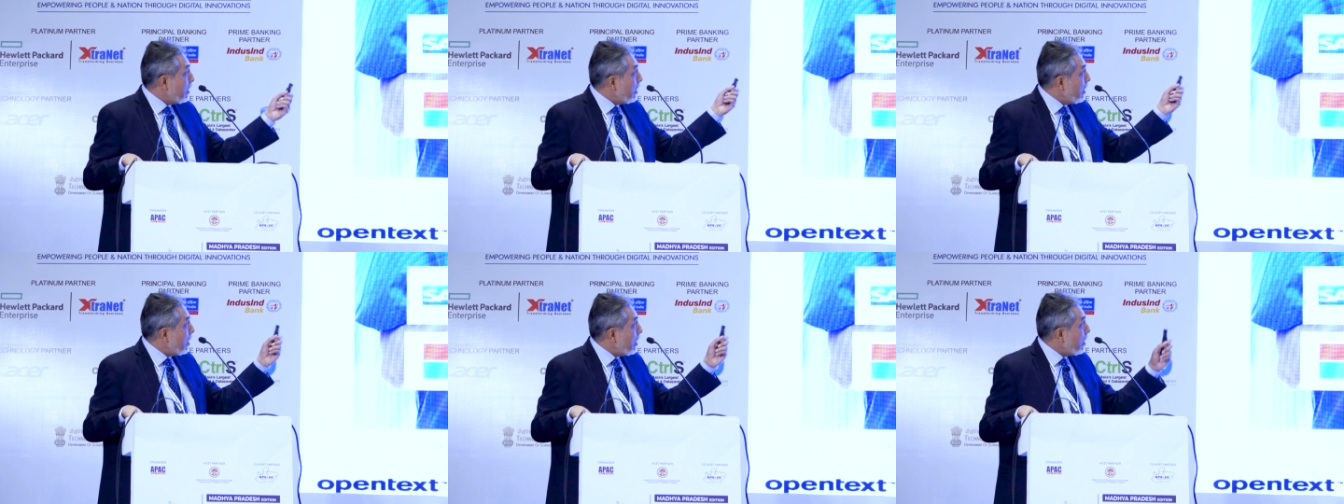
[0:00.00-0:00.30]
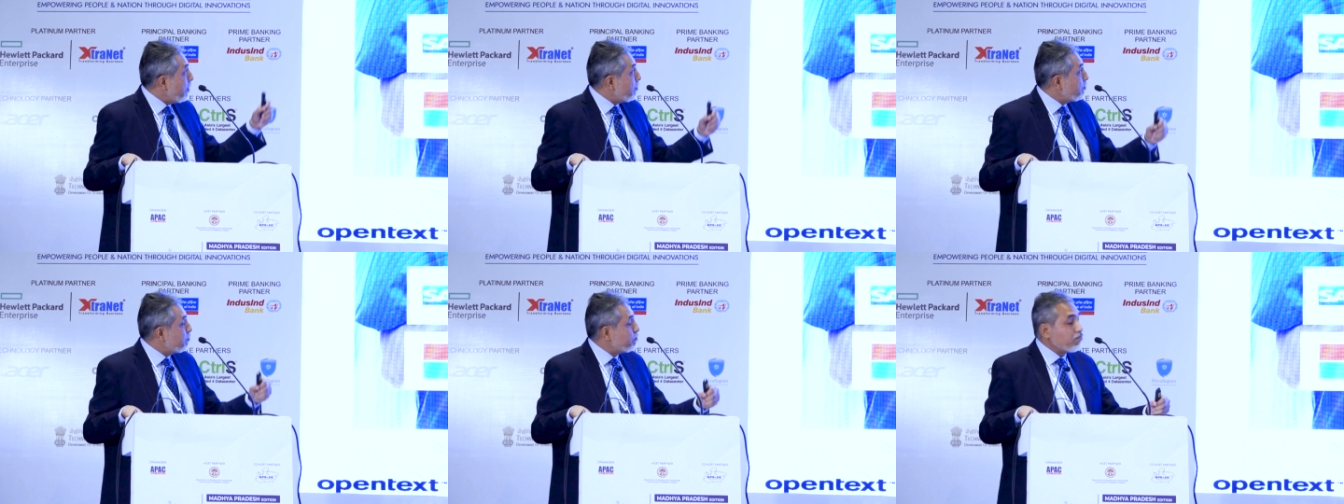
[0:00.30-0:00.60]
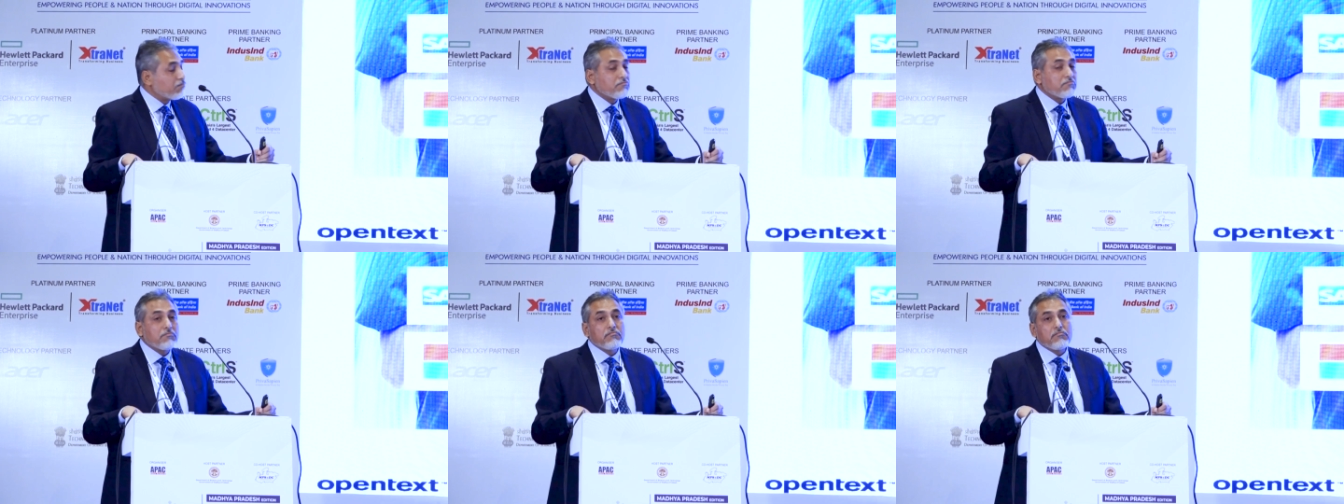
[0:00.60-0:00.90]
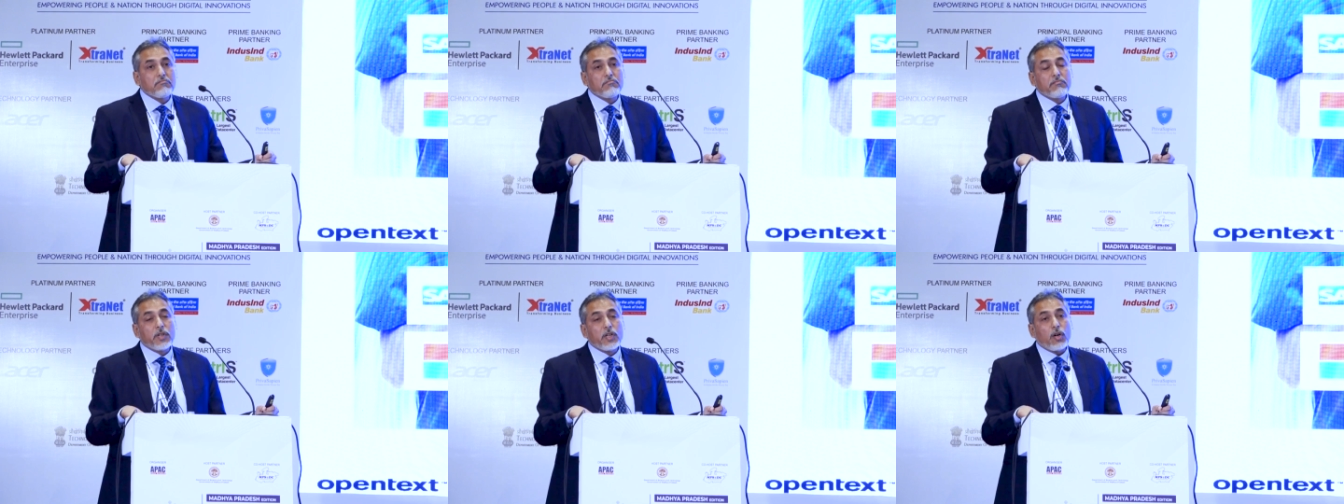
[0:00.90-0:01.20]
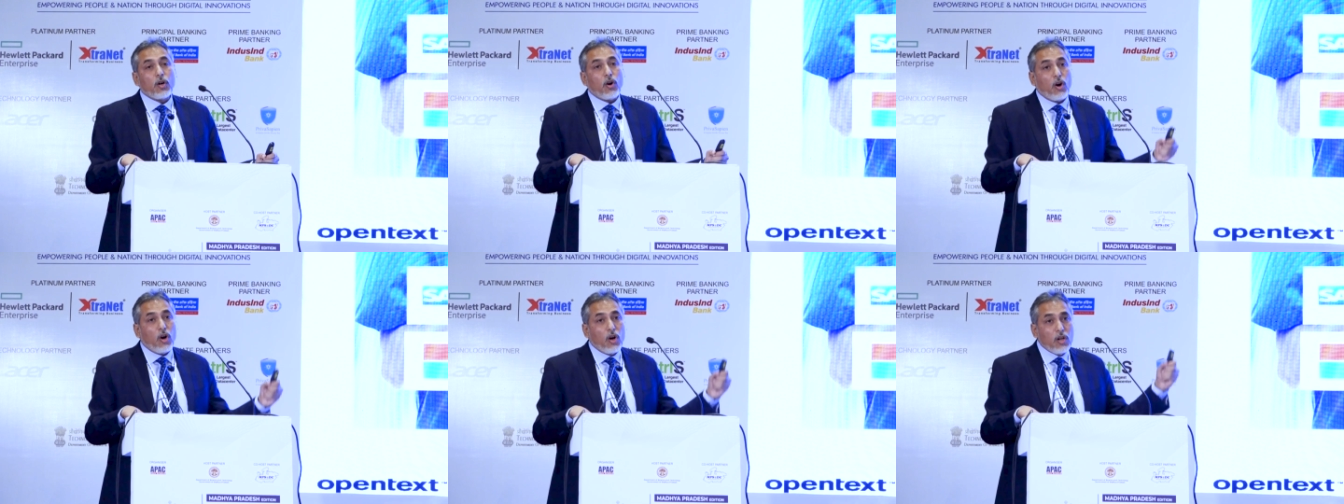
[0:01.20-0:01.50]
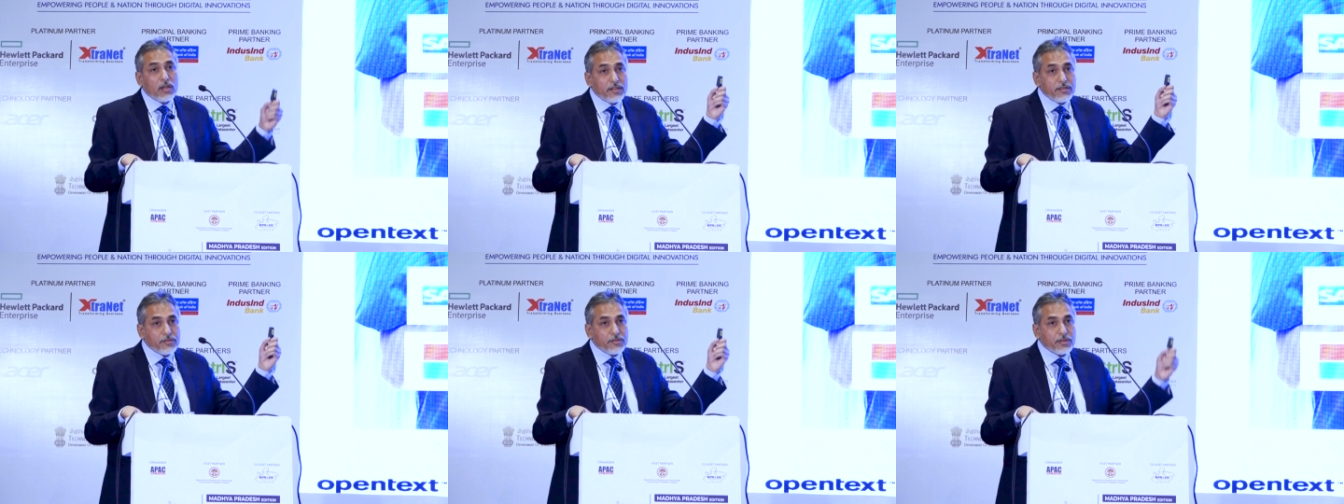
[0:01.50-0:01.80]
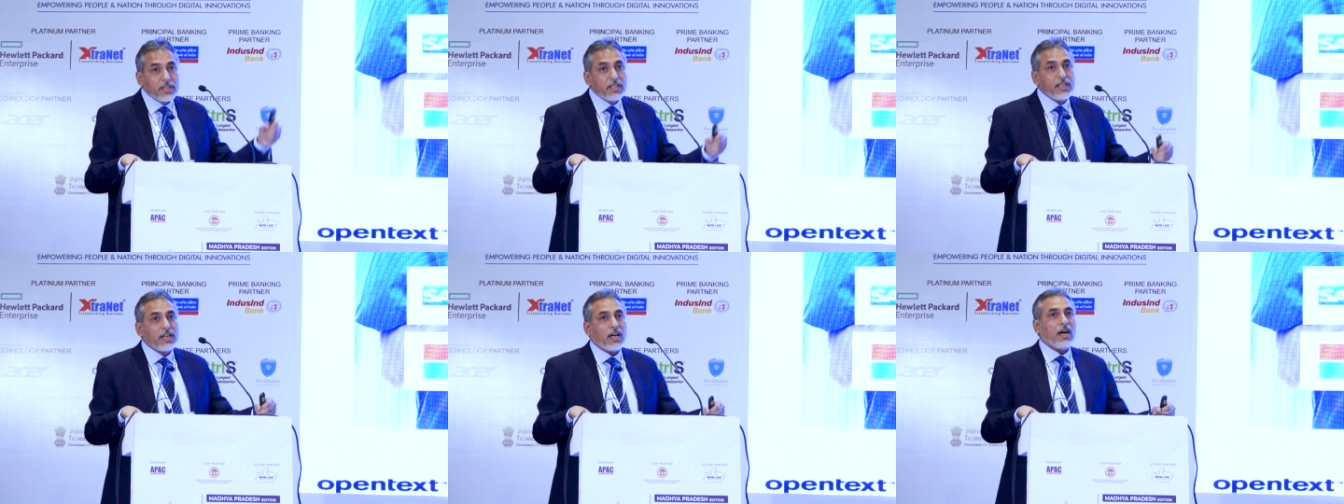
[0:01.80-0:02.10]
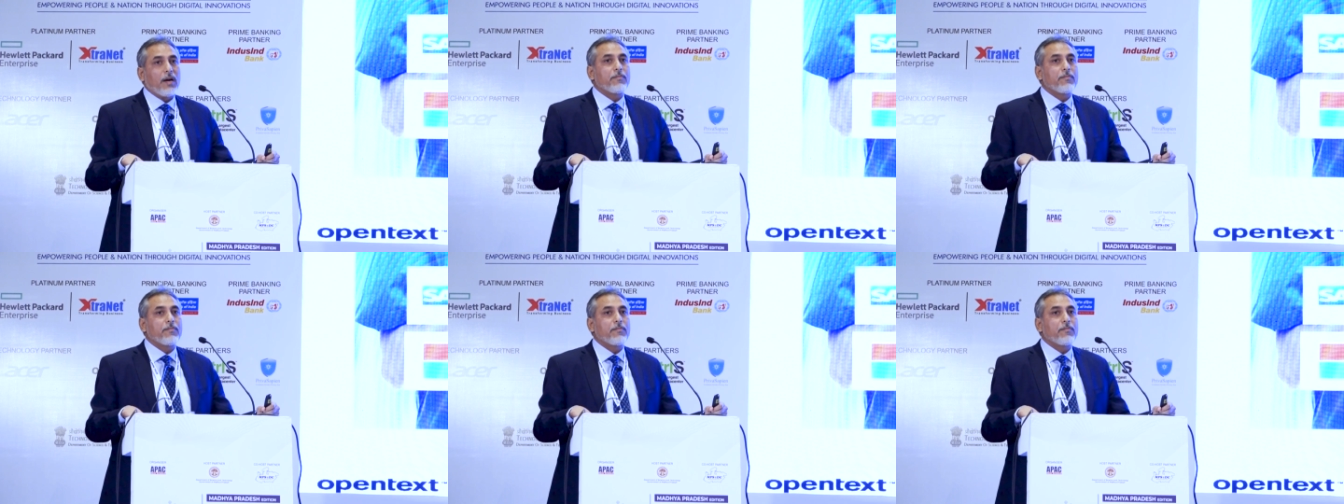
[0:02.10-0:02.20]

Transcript: Uh, all the three armed